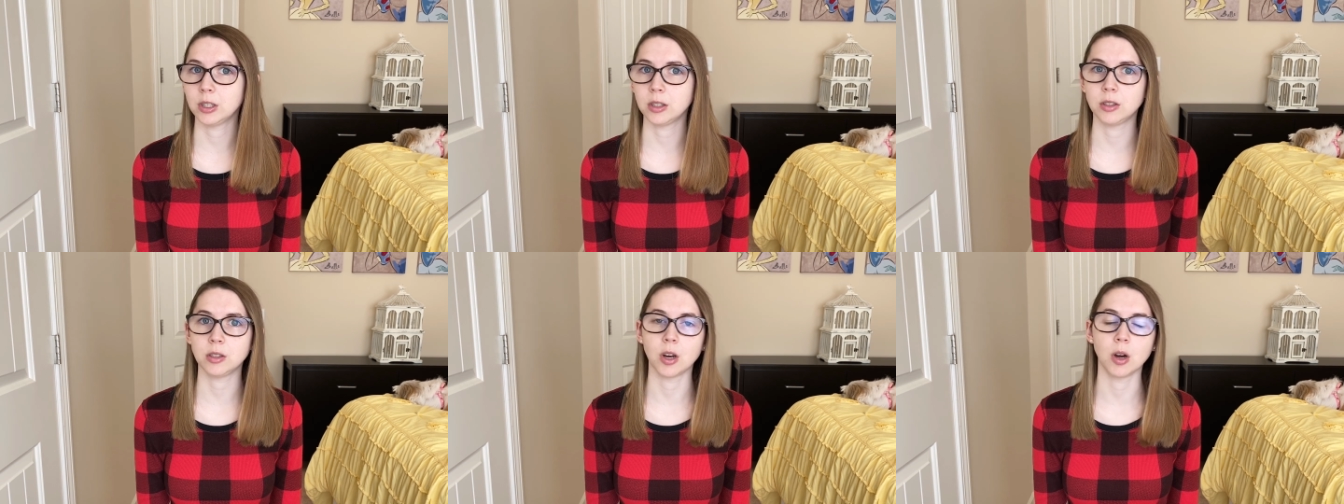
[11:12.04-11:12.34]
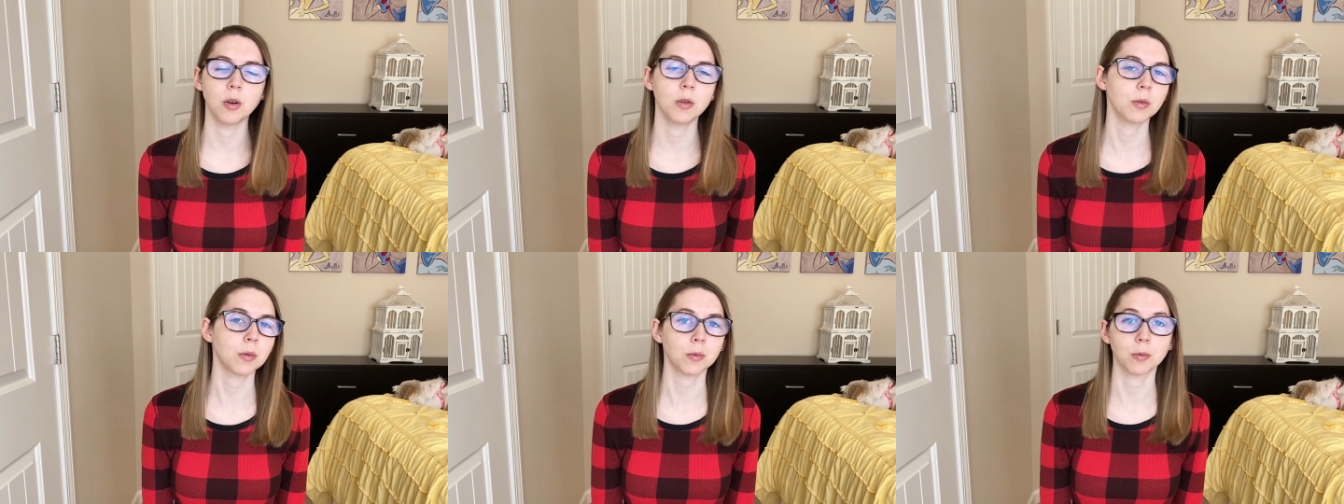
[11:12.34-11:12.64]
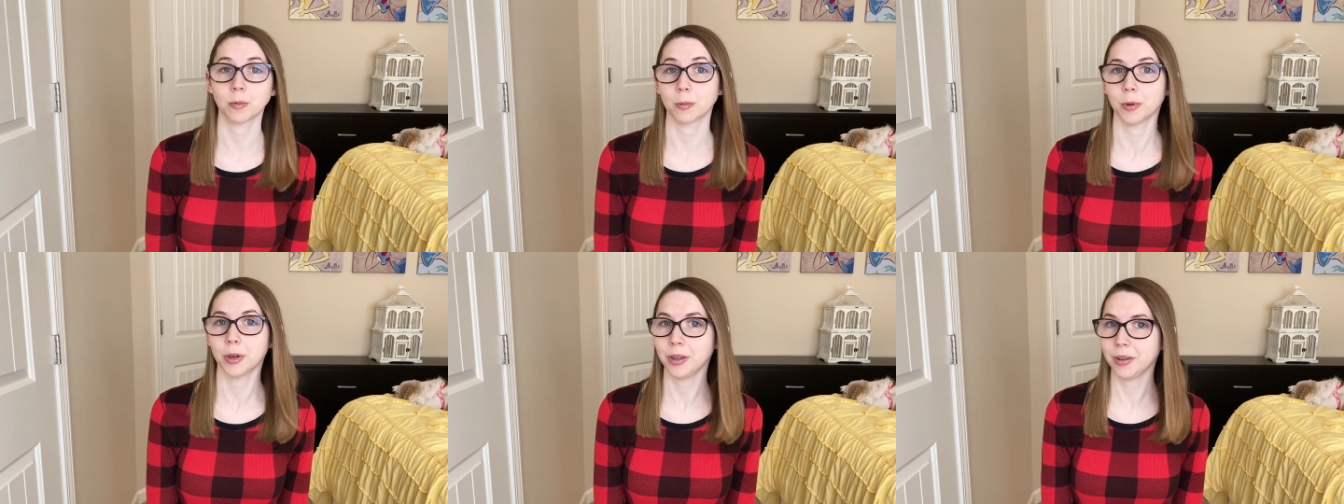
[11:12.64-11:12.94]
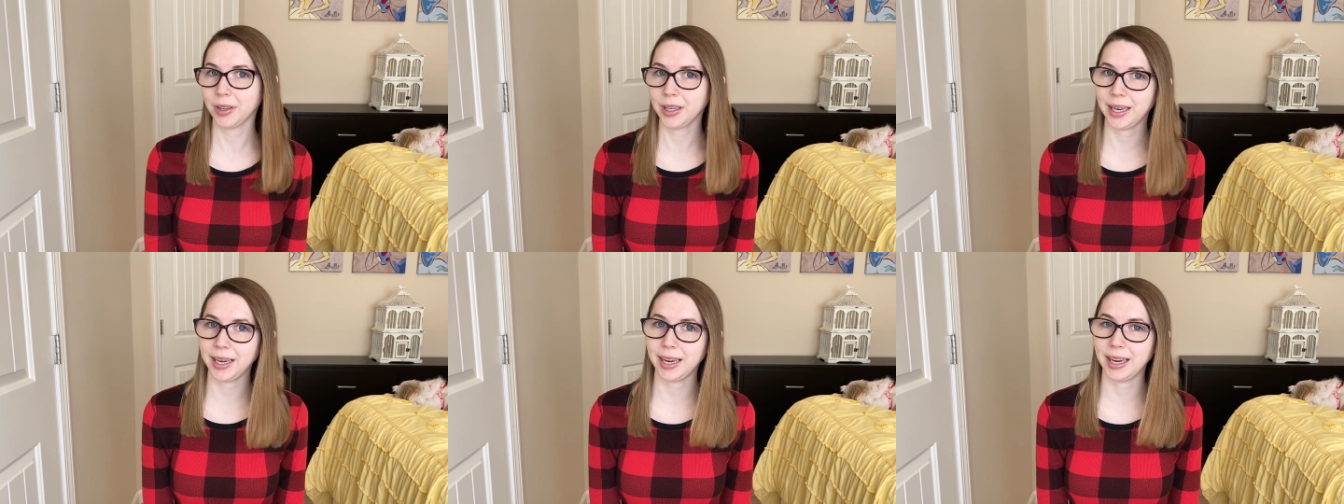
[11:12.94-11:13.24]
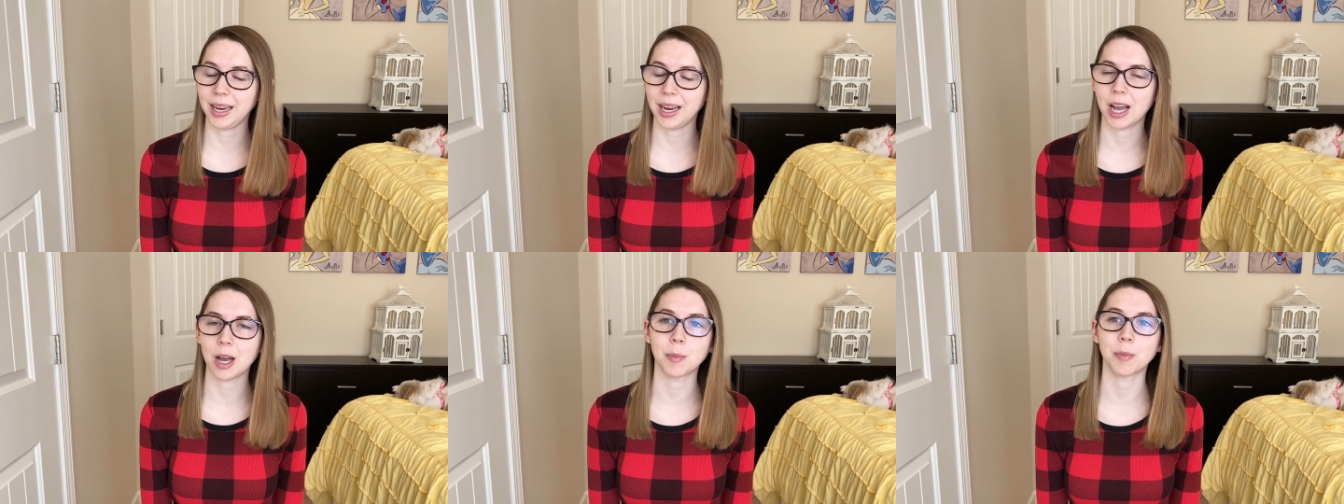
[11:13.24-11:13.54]
don't
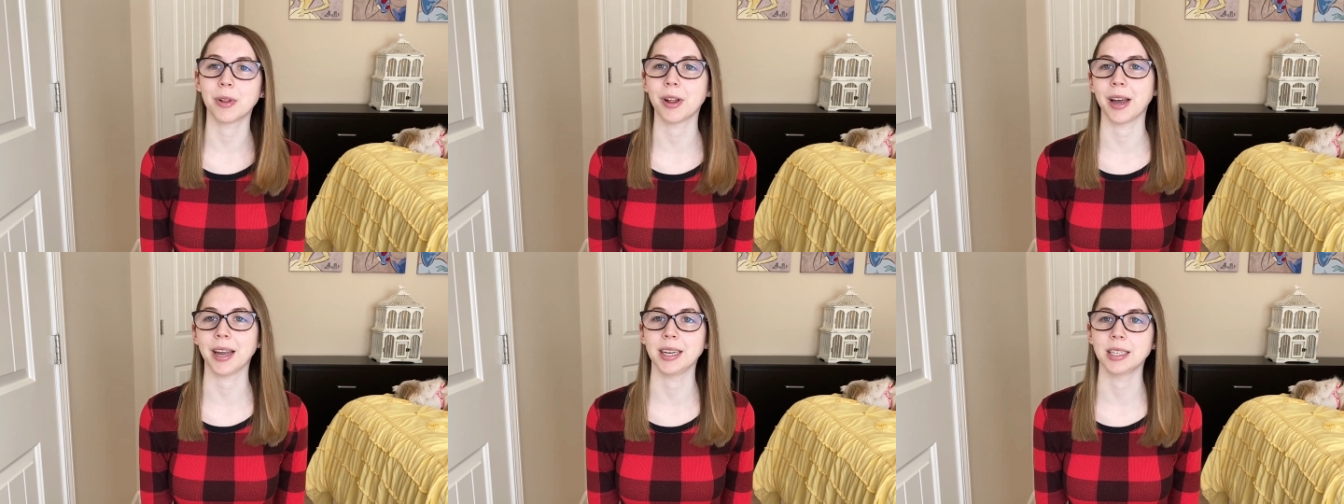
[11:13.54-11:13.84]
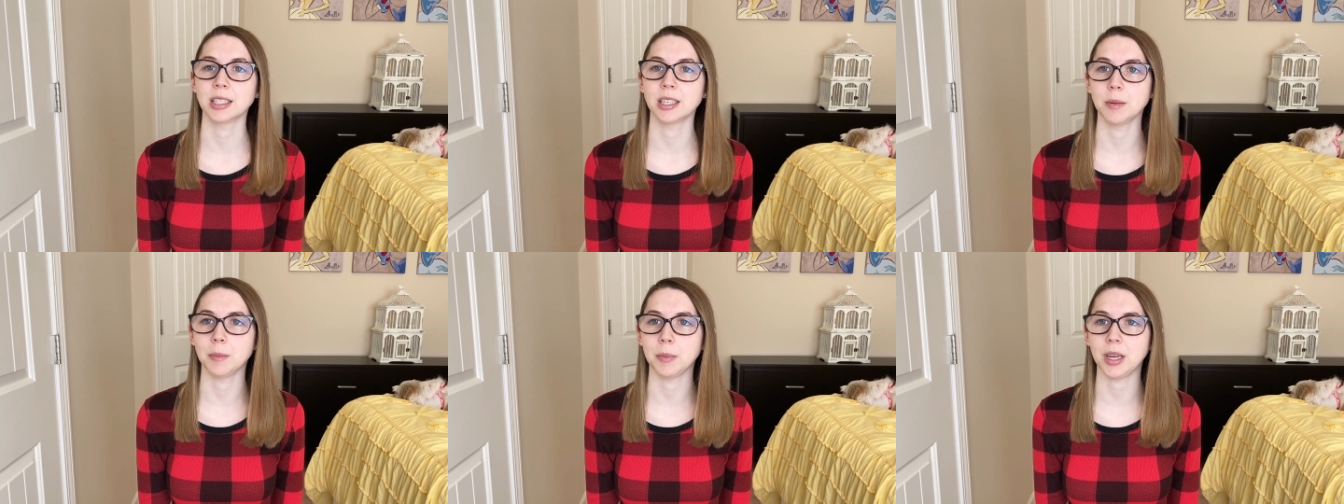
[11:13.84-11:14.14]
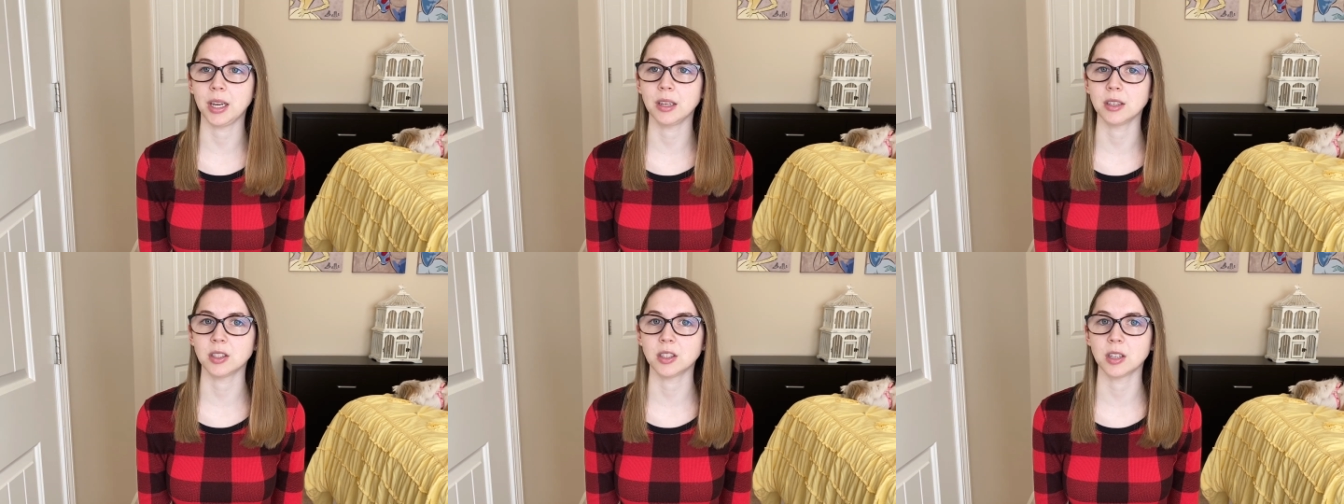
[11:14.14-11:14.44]
really apply to me.